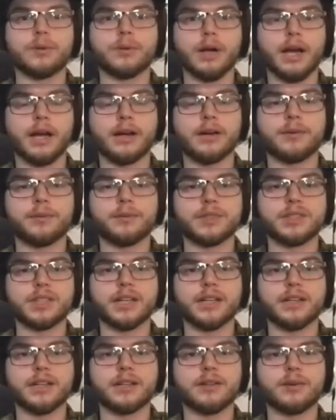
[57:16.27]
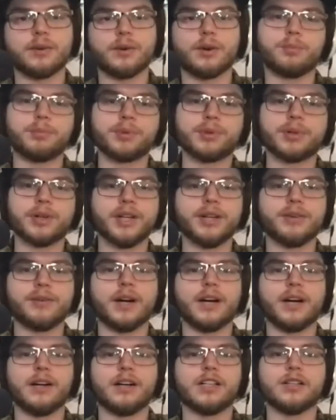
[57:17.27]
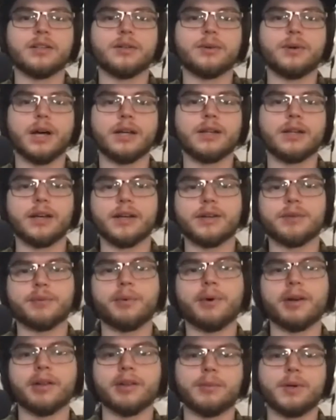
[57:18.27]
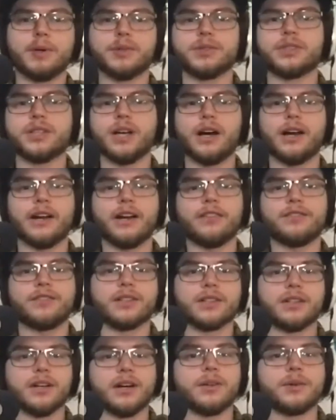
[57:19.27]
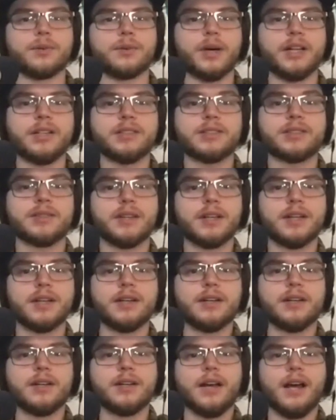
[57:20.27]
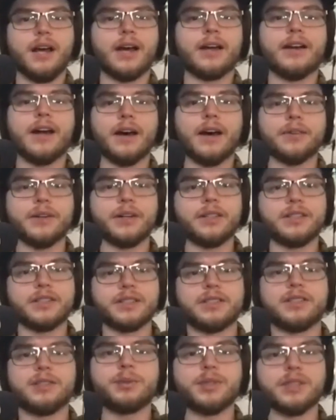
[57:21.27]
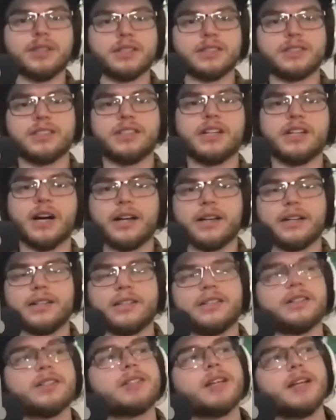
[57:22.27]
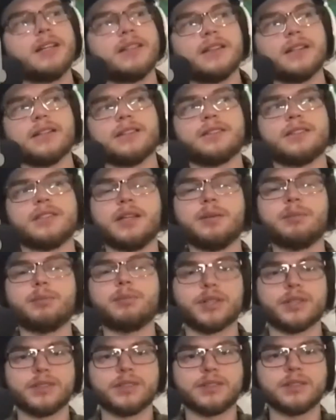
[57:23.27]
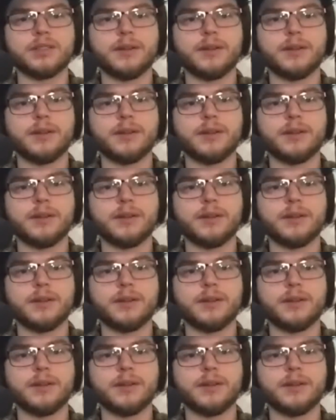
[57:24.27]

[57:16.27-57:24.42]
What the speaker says: and it was like, or a pretty rare shoe, and like one of the most sought after colorways. And now they're just doing this giant, just like the zebras,